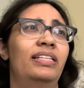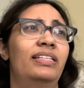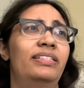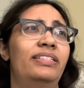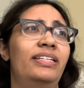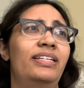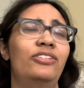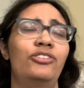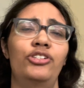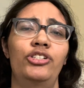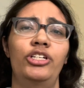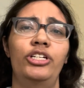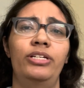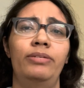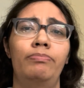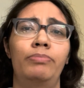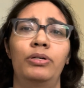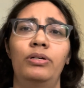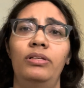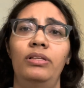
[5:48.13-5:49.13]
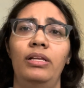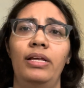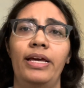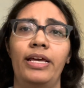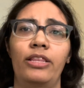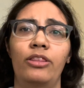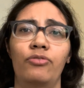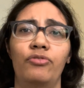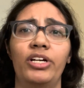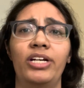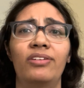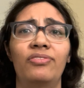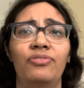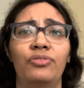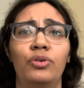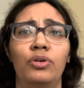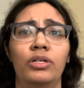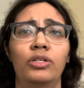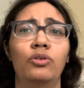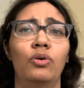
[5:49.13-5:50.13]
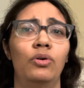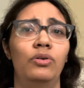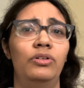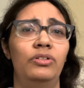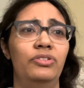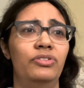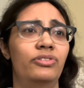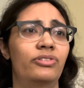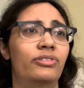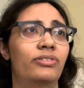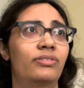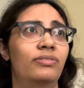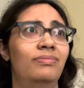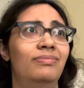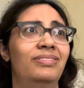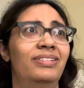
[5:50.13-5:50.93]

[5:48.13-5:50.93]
didn't she put like 3 or 4 goals